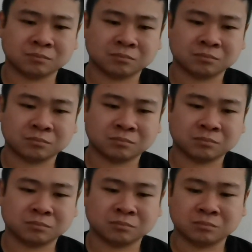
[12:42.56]

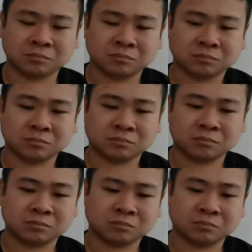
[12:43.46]

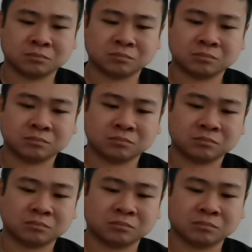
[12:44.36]

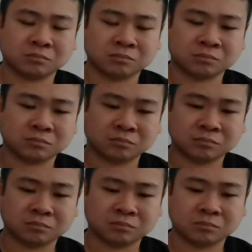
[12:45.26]

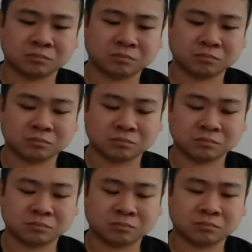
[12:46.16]

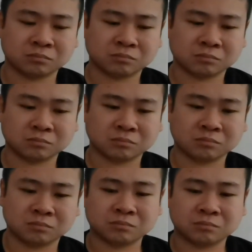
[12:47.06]

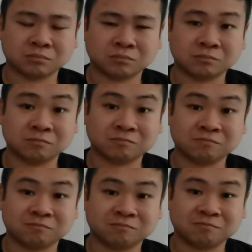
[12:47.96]

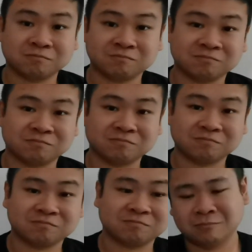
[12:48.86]

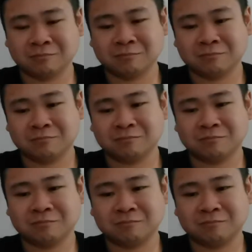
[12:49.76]
This person isn't speaking.